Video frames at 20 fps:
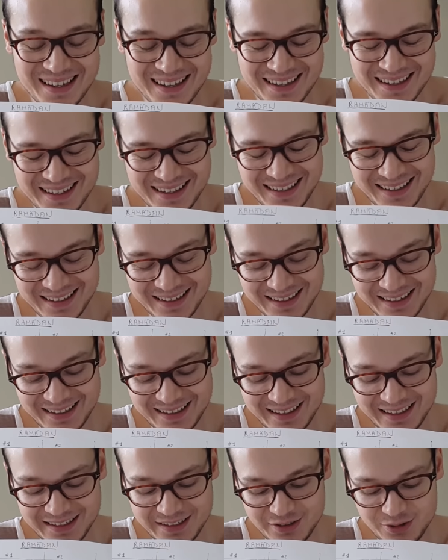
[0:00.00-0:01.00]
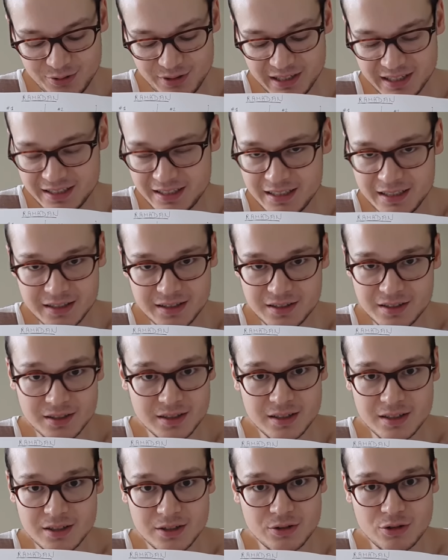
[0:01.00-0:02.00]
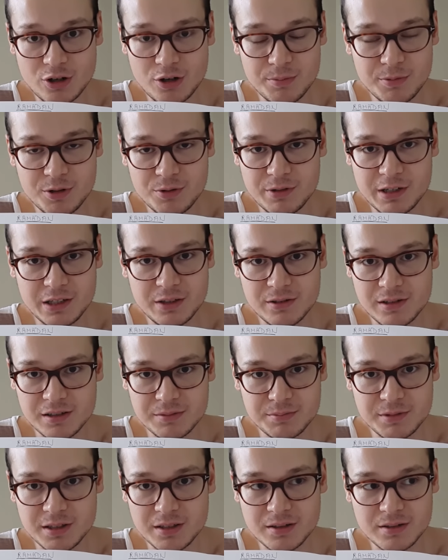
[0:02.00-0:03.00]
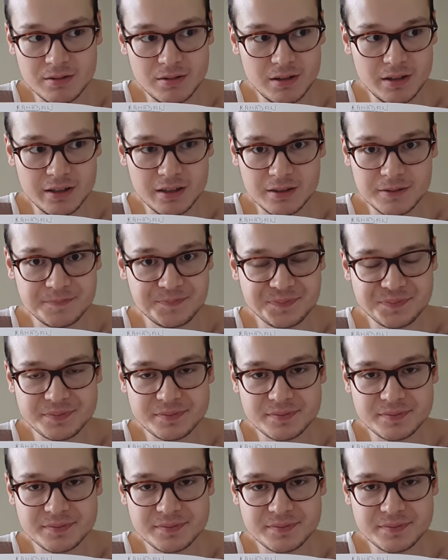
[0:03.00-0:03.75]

and then you can eat a normal regular meal like